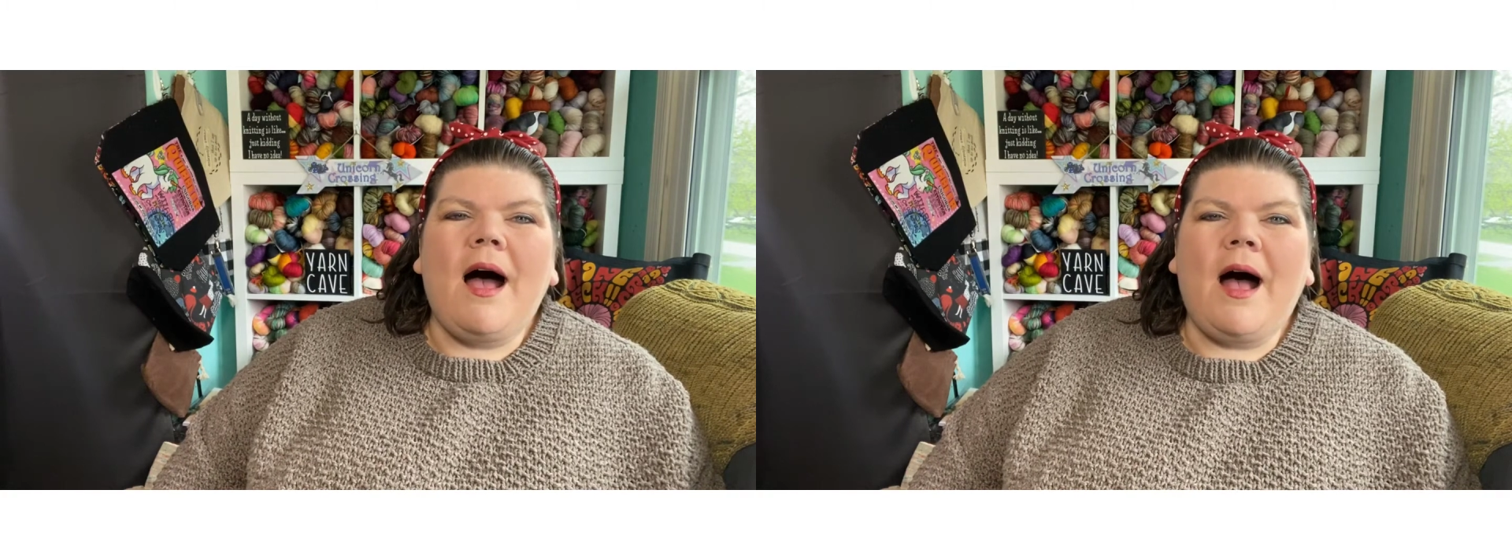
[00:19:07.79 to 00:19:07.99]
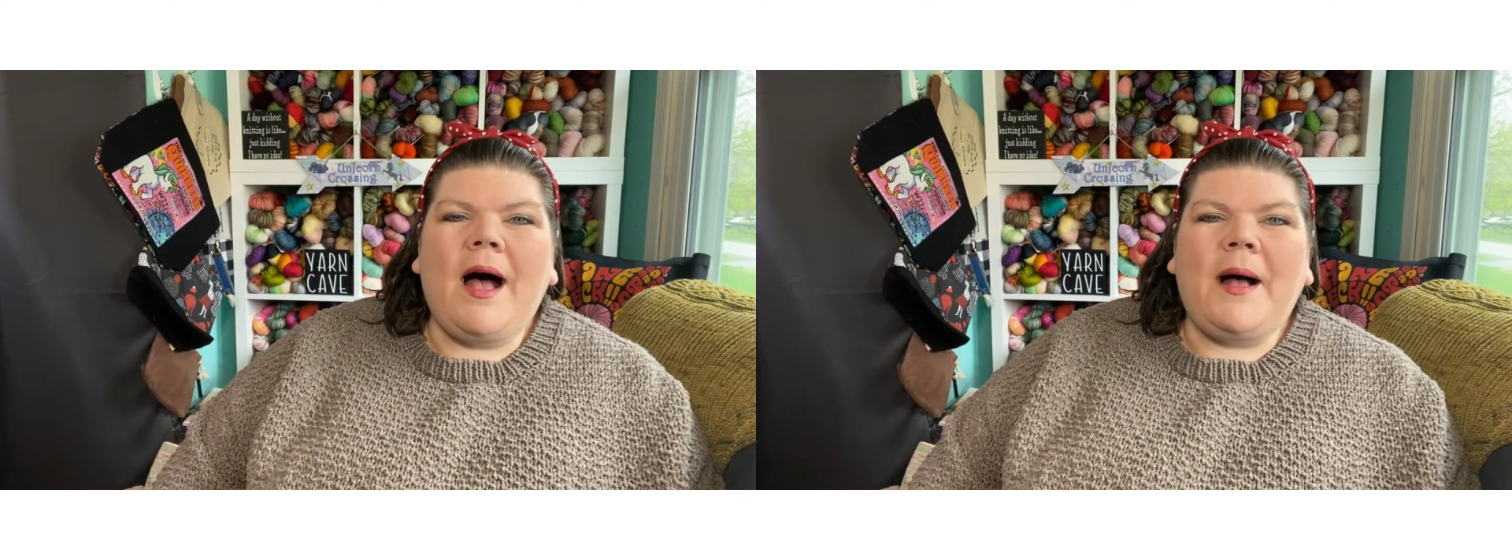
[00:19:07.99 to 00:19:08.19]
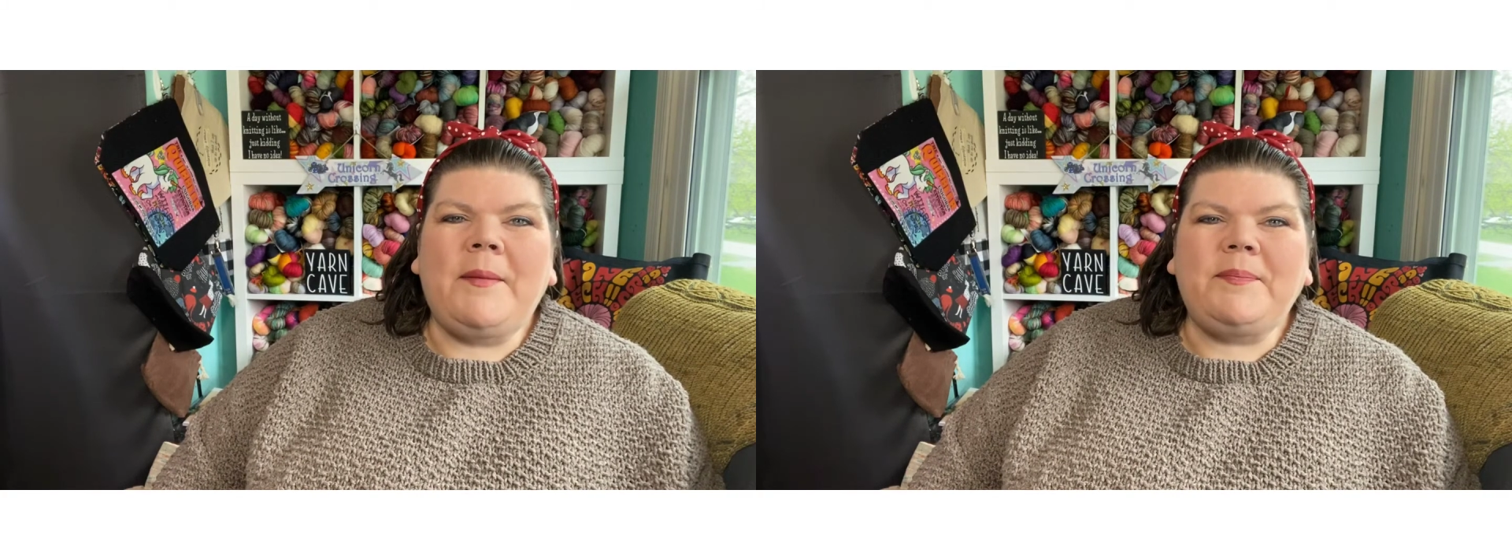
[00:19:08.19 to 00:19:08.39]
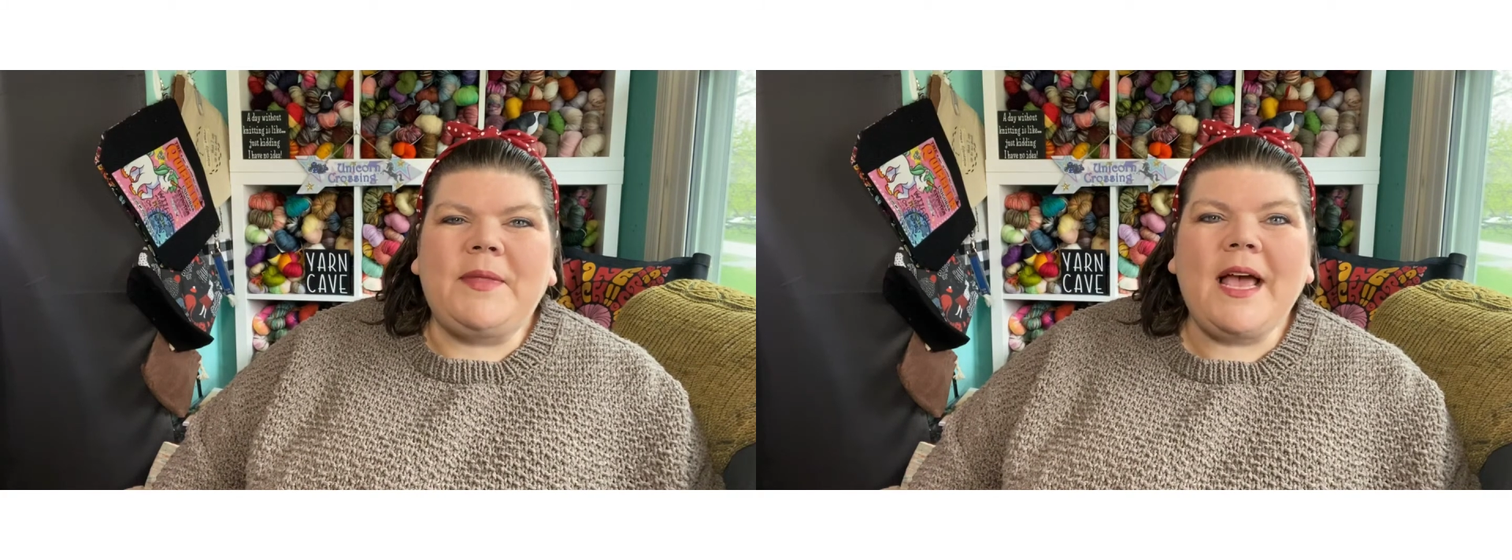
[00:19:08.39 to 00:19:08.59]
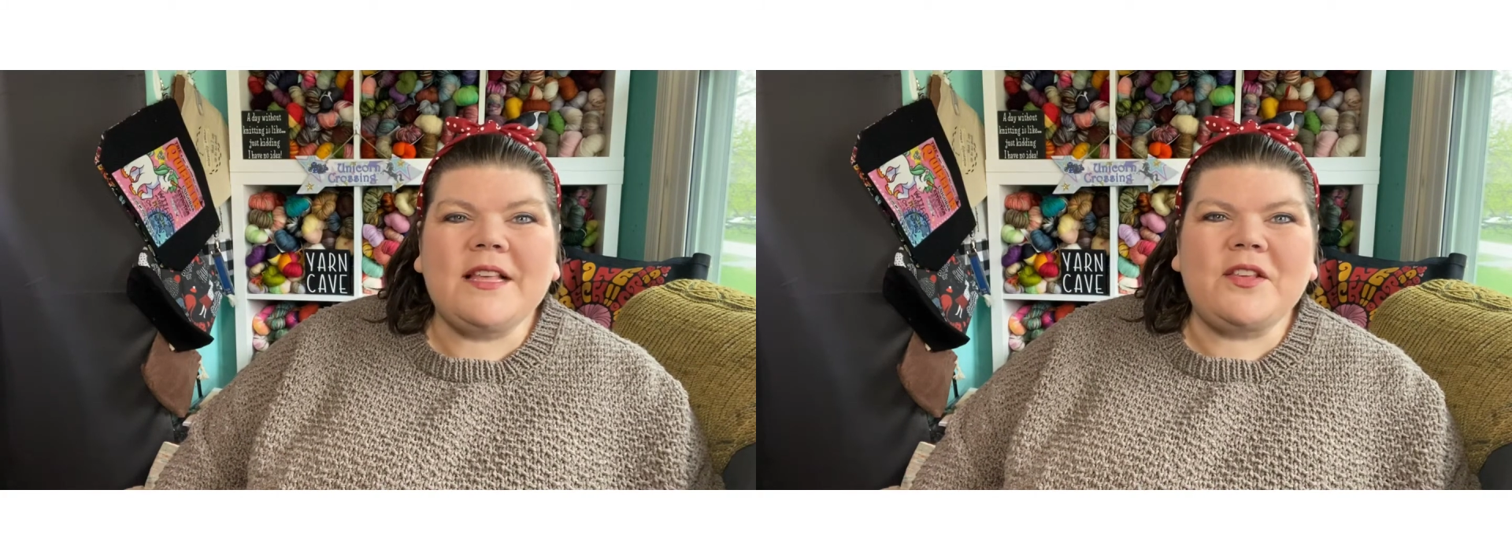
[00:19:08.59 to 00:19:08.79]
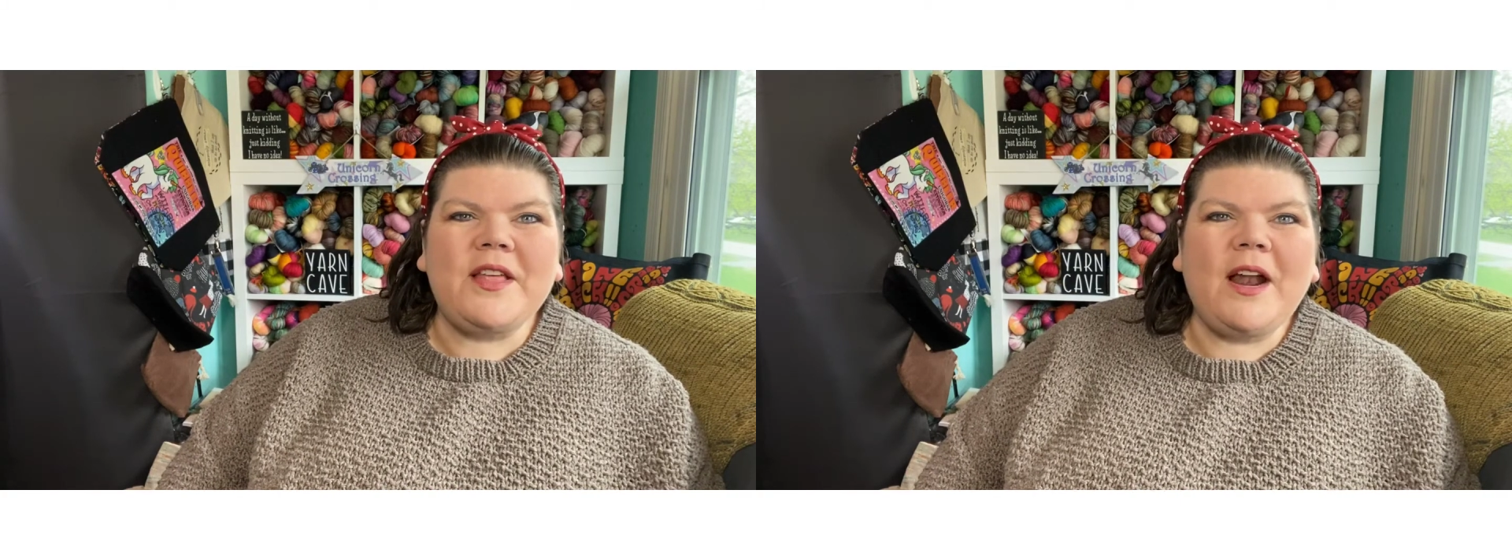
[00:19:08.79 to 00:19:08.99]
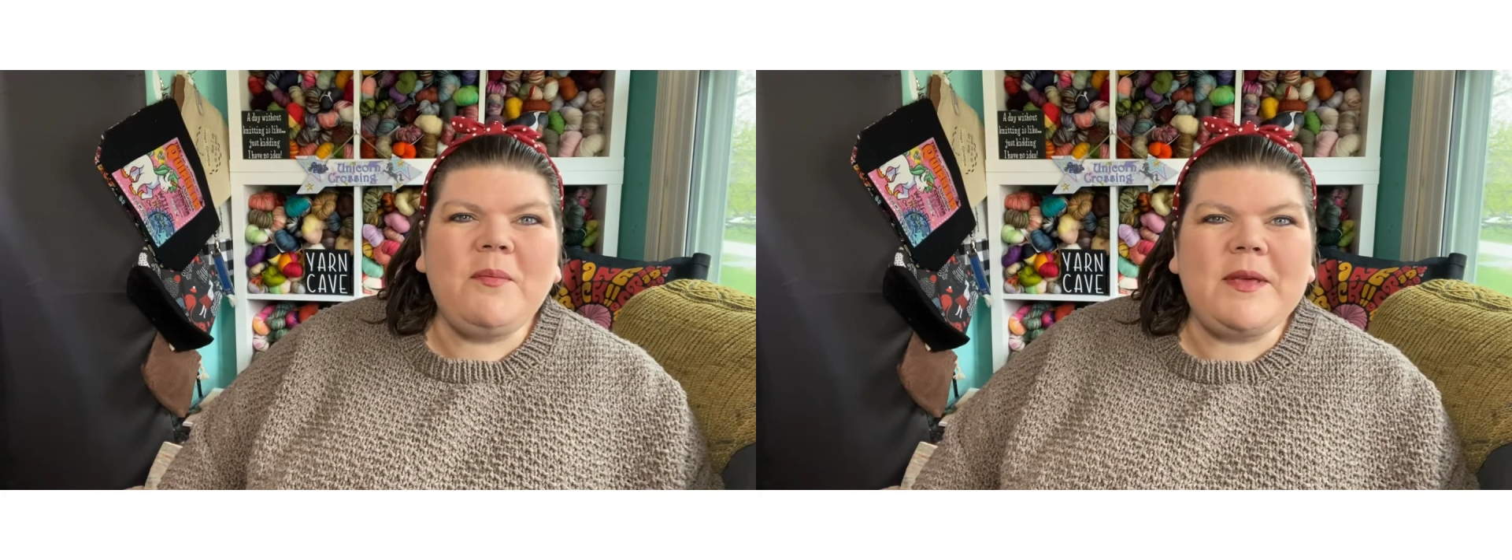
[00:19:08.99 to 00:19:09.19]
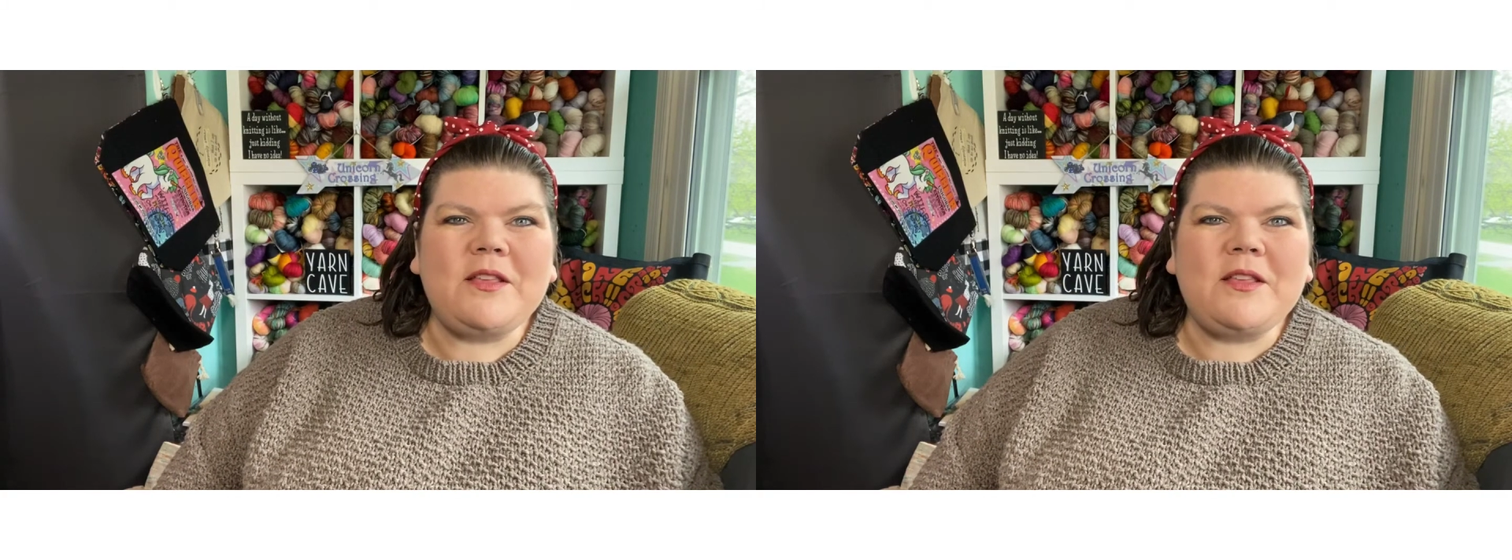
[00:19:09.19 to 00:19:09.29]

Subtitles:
Yeah, so that'll be